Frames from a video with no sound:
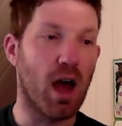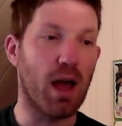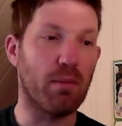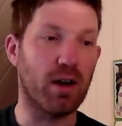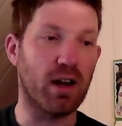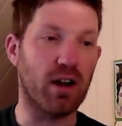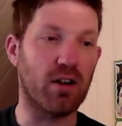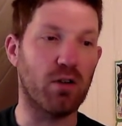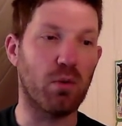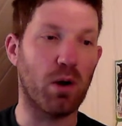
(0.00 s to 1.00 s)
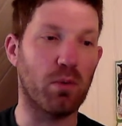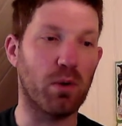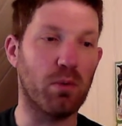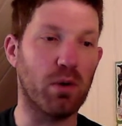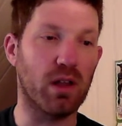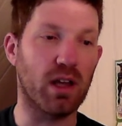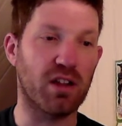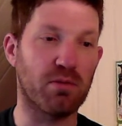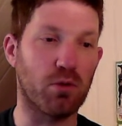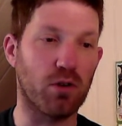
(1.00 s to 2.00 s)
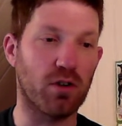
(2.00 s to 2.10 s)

a brain area where we will explore